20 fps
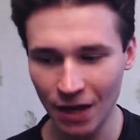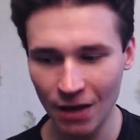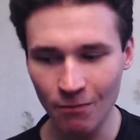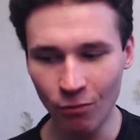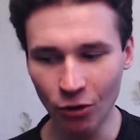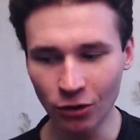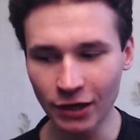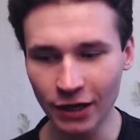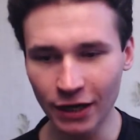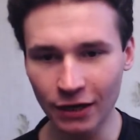
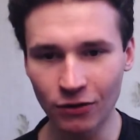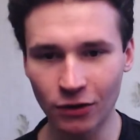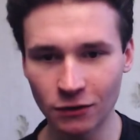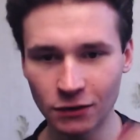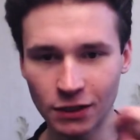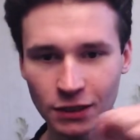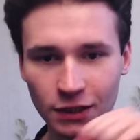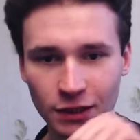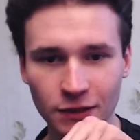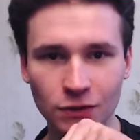
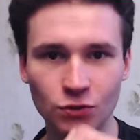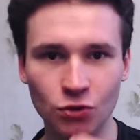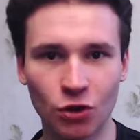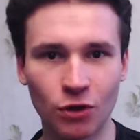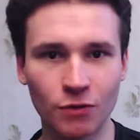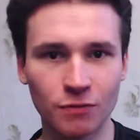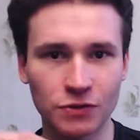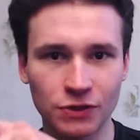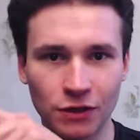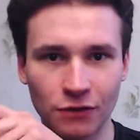polygon in
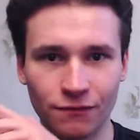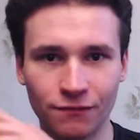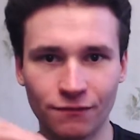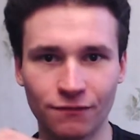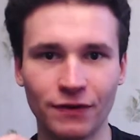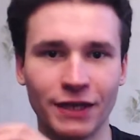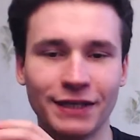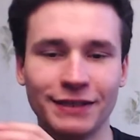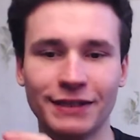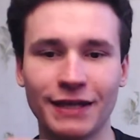terms of
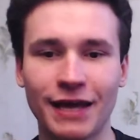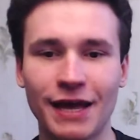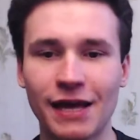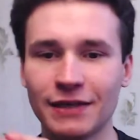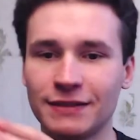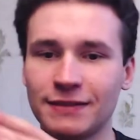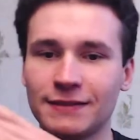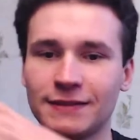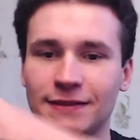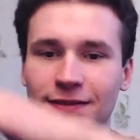it
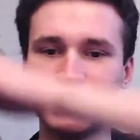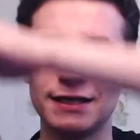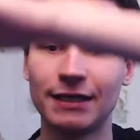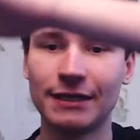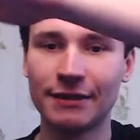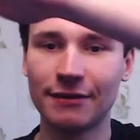has uh,